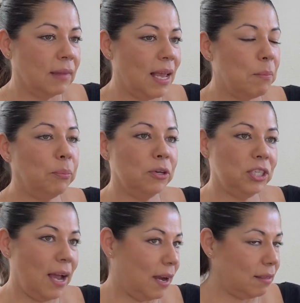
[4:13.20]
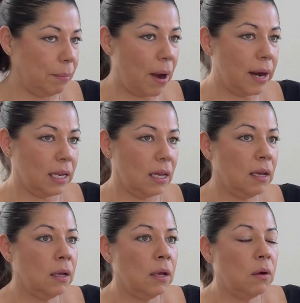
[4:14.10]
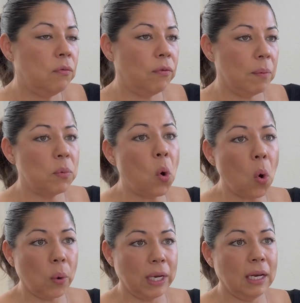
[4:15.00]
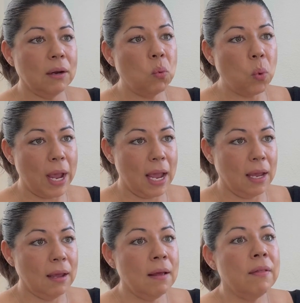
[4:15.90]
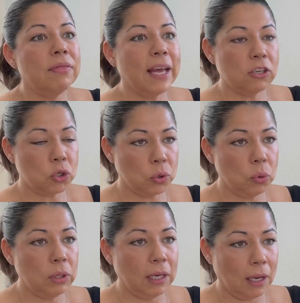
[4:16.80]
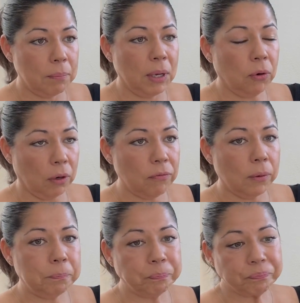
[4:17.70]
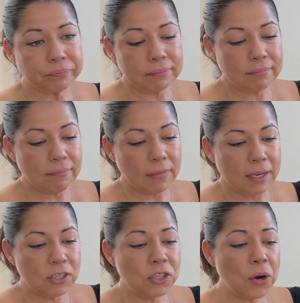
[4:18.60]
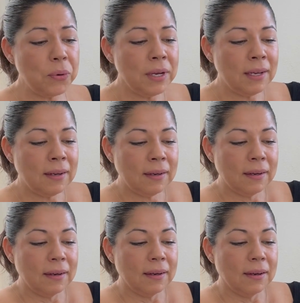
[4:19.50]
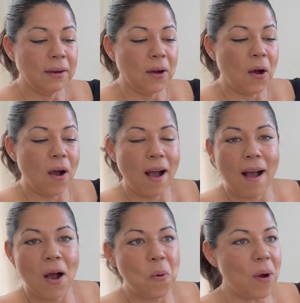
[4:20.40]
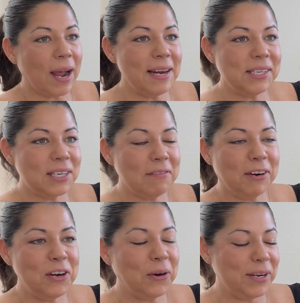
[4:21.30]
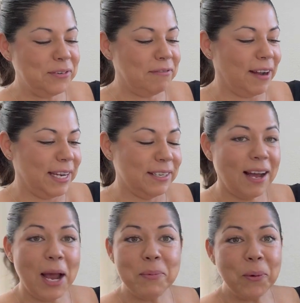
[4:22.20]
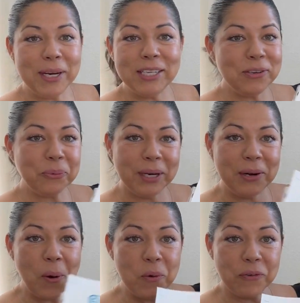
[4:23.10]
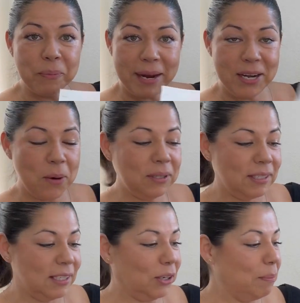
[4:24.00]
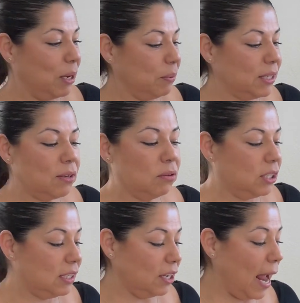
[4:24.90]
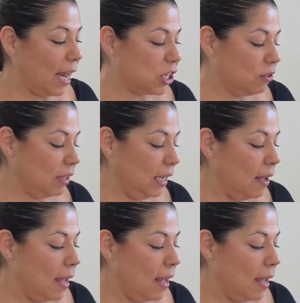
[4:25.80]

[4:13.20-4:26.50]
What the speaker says: and protect the body from going in a way that truly can be hurtful. So what kind of stuff are you going to find? I'm going to read over my notes. These are my results. These are actually